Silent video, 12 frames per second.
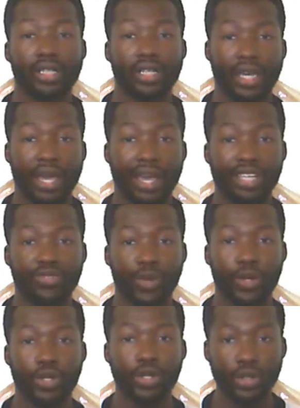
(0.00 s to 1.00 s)
As
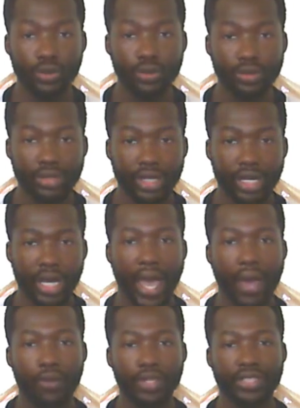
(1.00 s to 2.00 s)
for who,
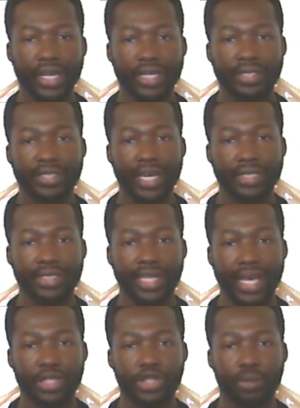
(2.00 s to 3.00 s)
I would say his next
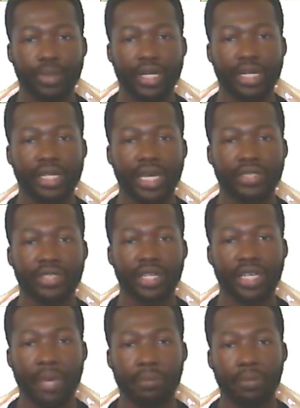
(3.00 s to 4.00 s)
test should be against
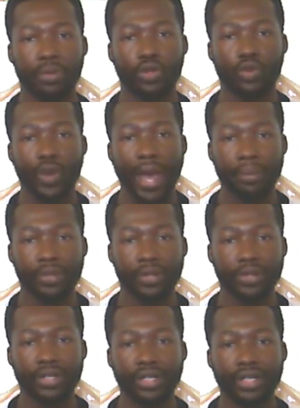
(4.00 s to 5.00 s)
a capable
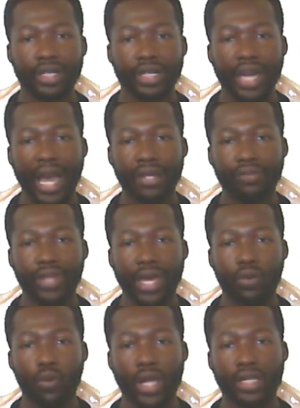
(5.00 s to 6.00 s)
grappler, kind of
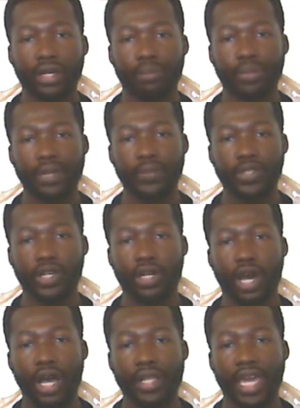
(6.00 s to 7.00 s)
like when Khabib
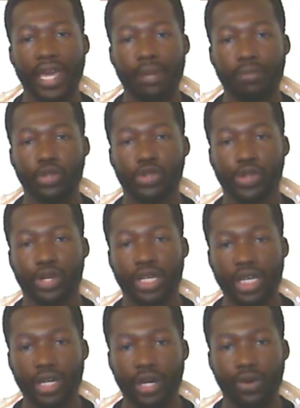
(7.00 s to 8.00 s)
took on Abel
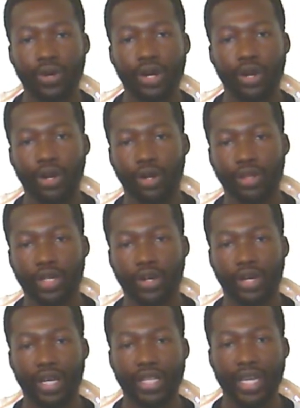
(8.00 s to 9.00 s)
Trujillo
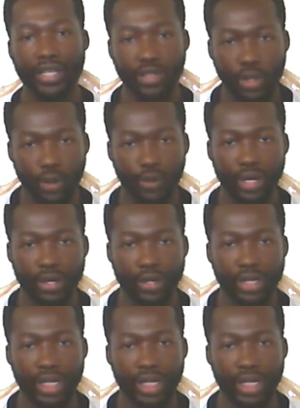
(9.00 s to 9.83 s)
earlier in his career.